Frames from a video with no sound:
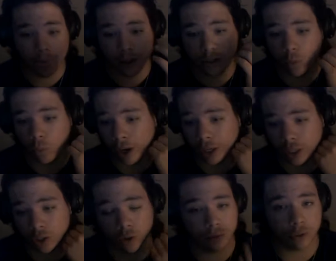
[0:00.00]
to where you
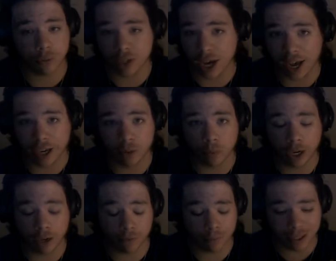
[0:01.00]
know if you die or
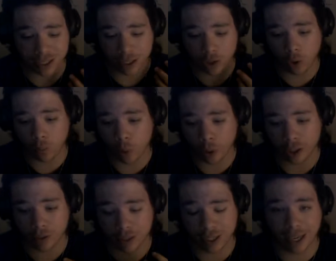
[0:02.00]
whatever. And basically, the whole point of
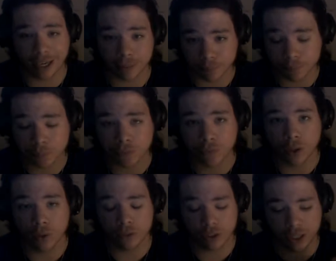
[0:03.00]
the game
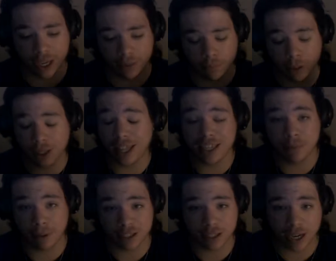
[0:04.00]
was to get be the last
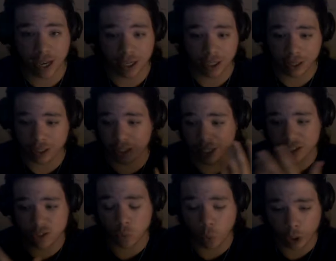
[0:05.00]
man standing. Then you get
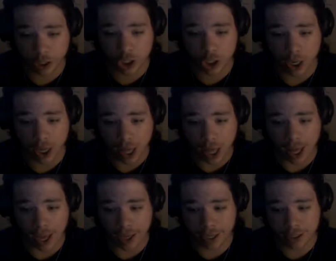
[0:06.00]
this wish,
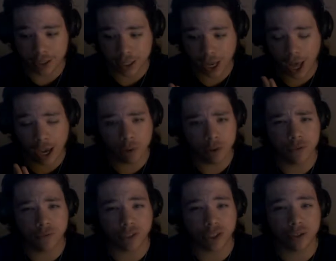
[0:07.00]
and I always
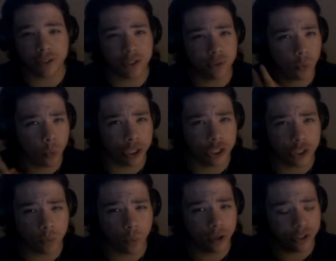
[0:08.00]
figured this wish
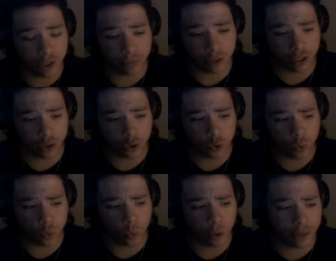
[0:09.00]
was something to do
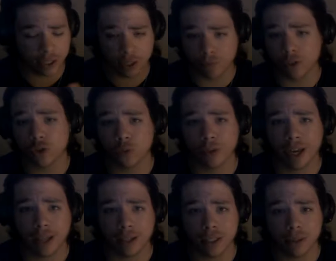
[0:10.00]
within the virtual
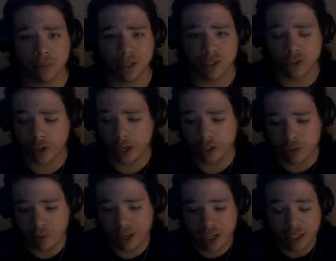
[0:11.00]
reality because you can't just
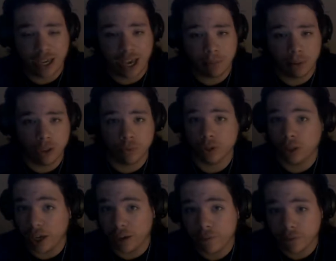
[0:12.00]
make anything happen in real
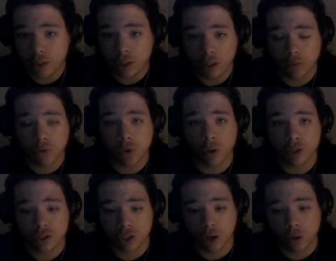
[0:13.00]
life, of course.
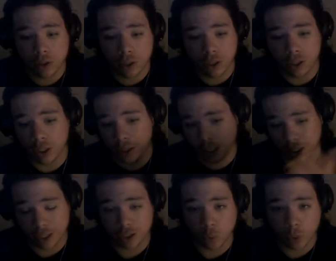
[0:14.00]
So they
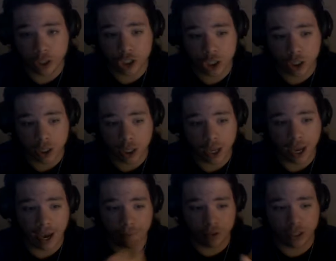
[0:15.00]
get the wish
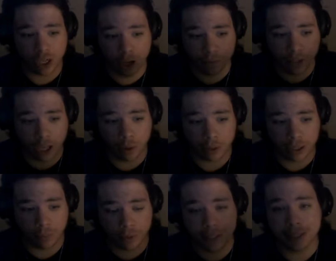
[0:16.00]
after they take off the helmet
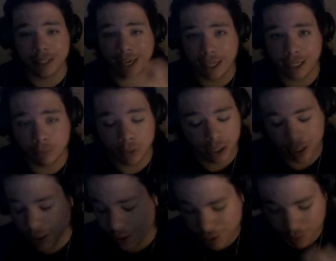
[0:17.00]
within the game.
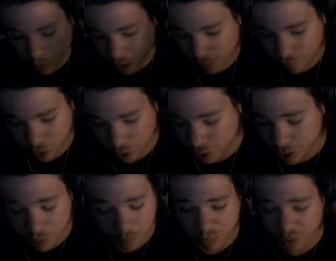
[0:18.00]
It's a big confu- it's
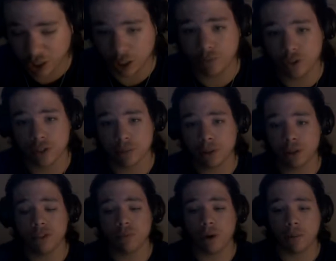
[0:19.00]
really confusing, but the
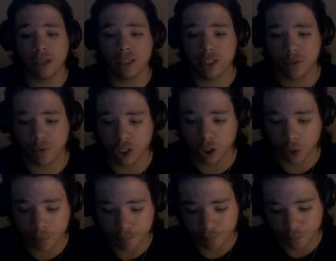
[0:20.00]
reason why I'm making this video
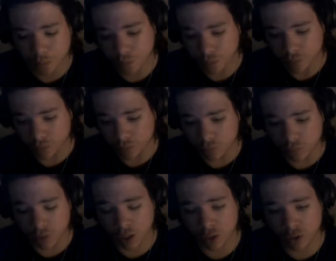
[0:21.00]

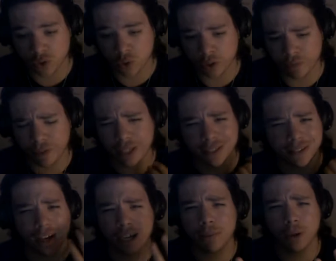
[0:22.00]
it's sort of like
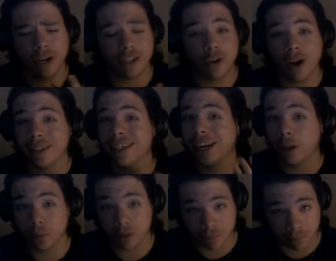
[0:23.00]
talk about how you know how that
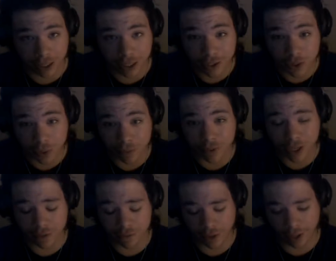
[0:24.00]
helped me sort of
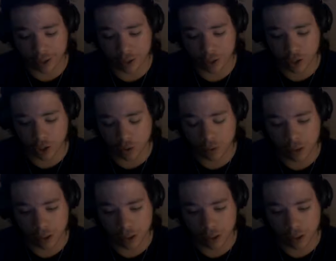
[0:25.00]
stuff and you know